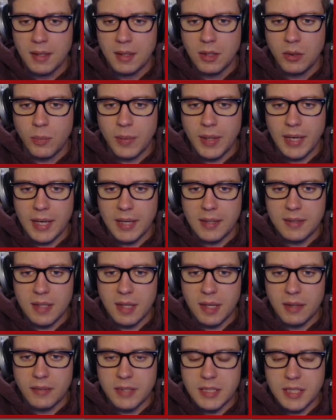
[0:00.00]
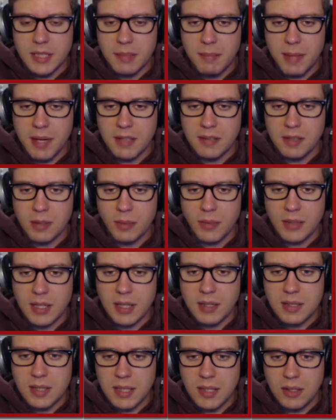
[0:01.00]
We got, obviously, the medicine that we
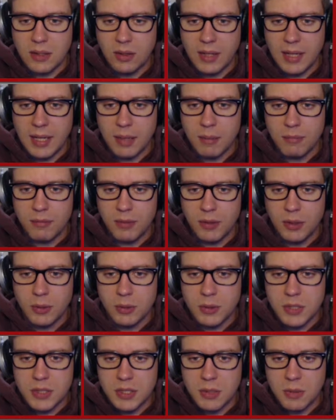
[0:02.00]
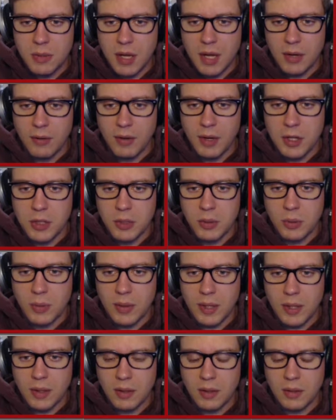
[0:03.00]
needed to heal Ampharos. Do not run
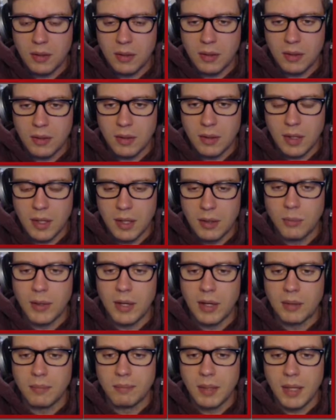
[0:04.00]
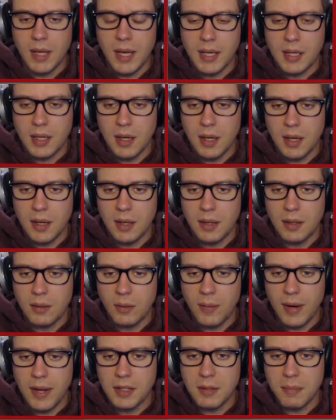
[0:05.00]
into a
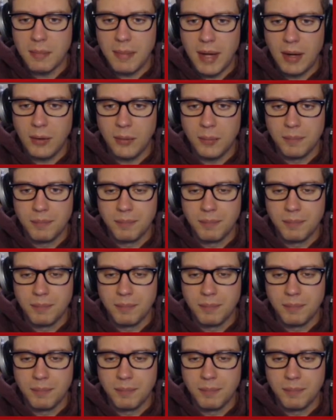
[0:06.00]
random battle.